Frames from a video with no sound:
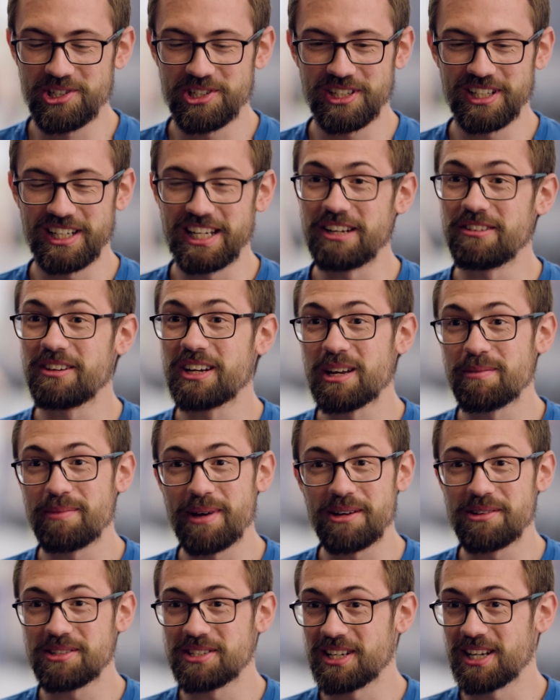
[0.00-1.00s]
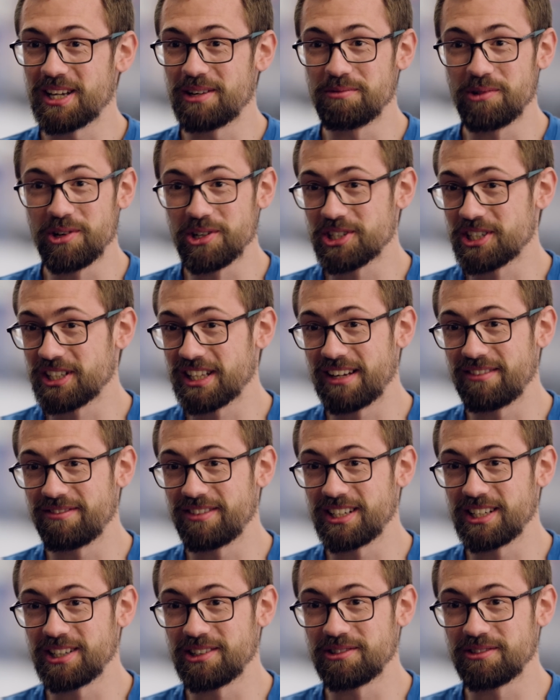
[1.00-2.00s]
Hearing about it and watching that
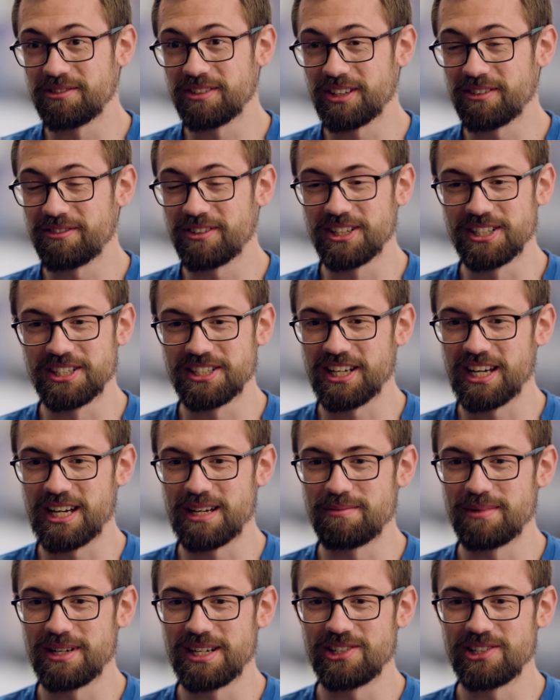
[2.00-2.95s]
video for the first time,